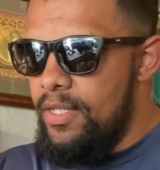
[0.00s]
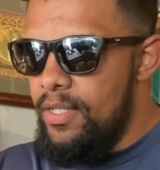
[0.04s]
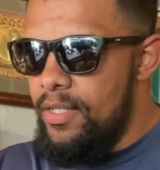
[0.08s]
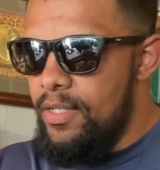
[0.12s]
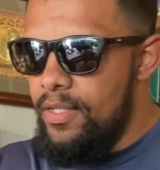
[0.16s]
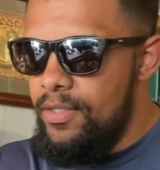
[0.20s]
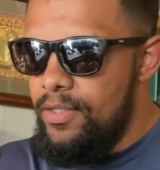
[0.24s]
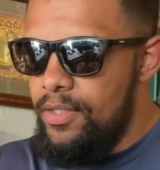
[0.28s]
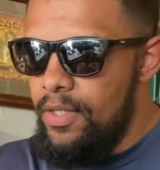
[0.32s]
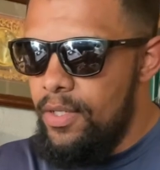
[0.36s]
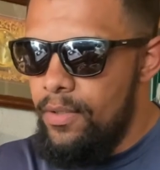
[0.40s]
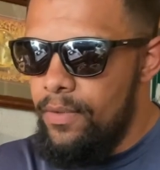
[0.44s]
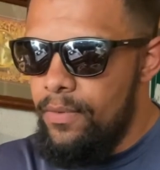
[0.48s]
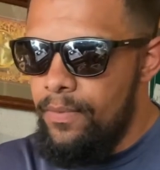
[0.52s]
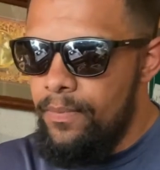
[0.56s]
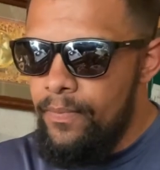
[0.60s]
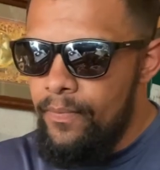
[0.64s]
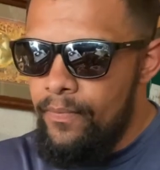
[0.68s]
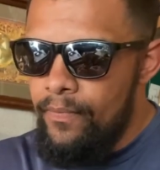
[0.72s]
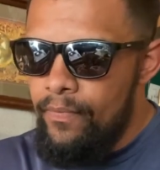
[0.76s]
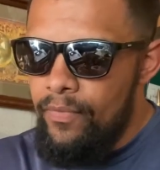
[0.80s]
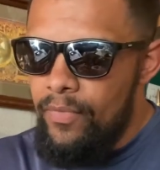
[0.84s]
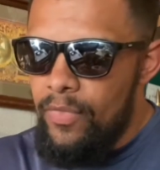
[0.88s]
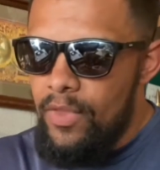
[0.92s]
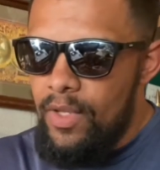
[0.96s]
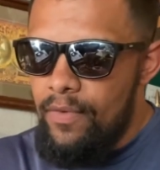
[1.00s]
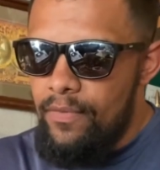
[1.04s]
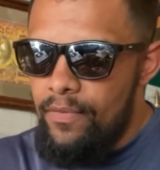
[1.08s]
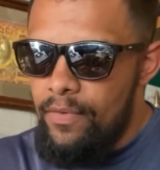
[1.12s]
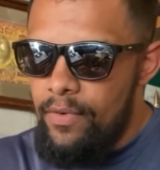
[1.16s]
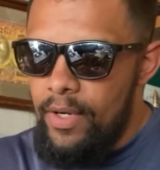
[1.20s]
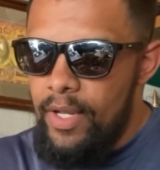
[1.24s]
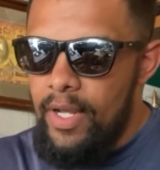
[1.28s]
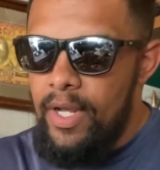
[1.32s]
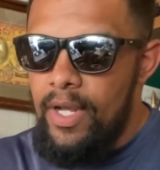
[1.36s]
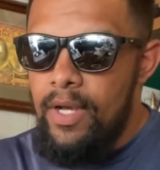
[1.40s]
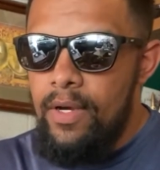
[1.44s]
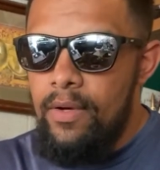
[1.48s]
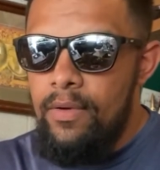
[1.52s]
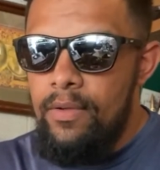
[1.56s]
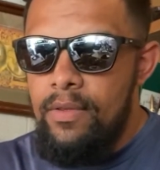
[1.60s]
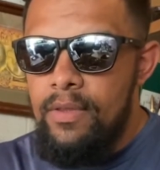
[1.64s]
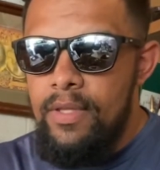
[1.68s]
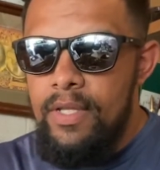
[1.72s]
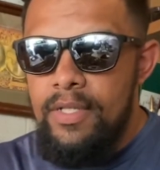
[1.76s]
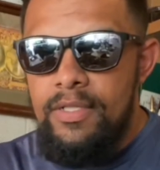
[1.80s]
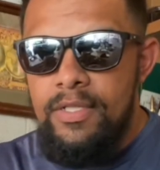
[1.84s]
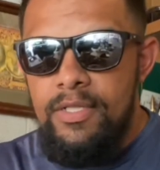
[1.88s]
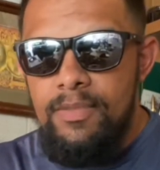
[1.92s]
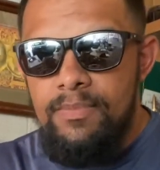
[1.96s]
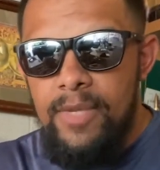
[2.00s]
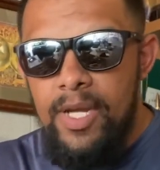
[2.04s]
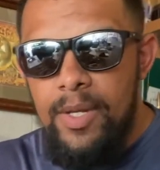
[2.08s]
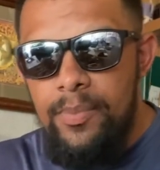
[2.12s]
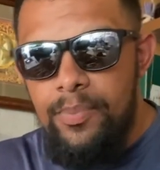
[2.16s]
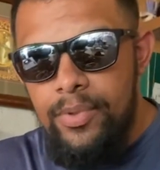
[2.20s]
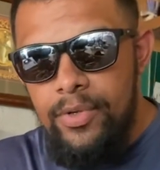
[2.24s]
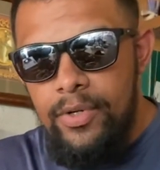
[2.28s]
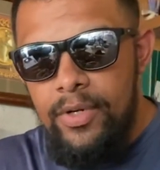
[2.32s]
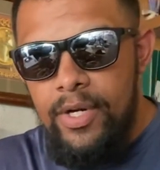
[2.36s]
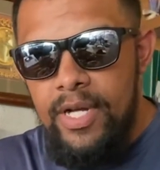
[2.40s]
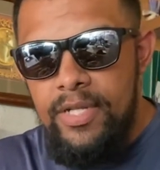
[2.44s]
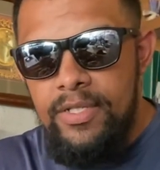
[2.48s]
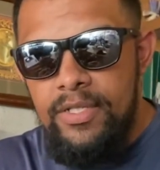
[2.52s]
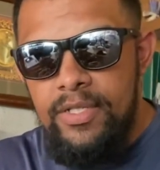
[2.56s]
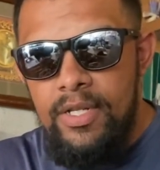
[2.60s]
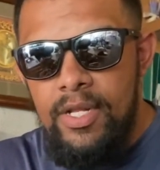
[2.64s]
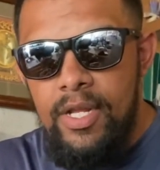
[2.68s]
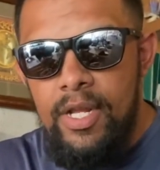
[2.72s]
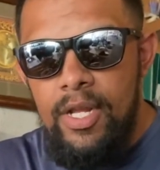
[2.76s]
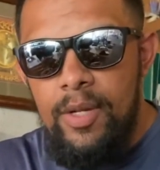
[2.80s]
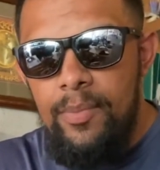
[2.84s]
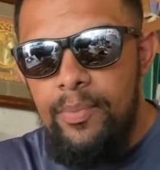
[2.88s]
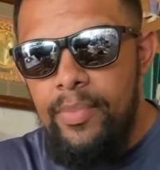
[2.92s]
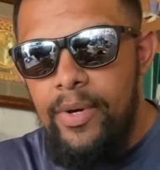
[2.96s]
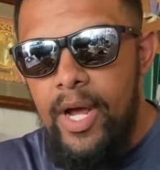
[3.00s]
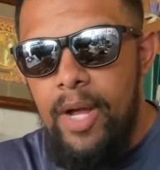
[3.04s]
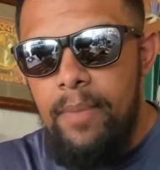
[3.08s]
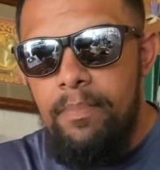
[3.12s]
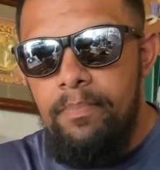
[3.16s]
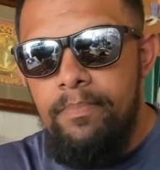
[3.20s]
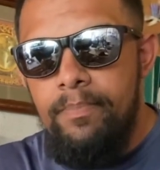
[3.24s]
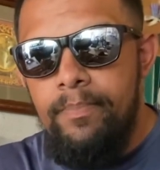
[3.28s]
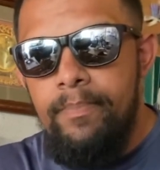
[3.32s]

So, for now, this is my procrastinating pipe.